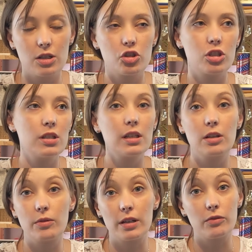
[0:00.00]
She's
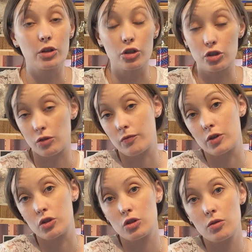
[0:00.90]
getting ready for her
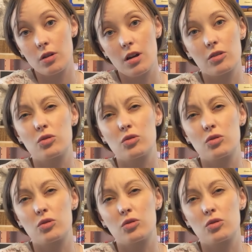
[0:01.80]
first show dog,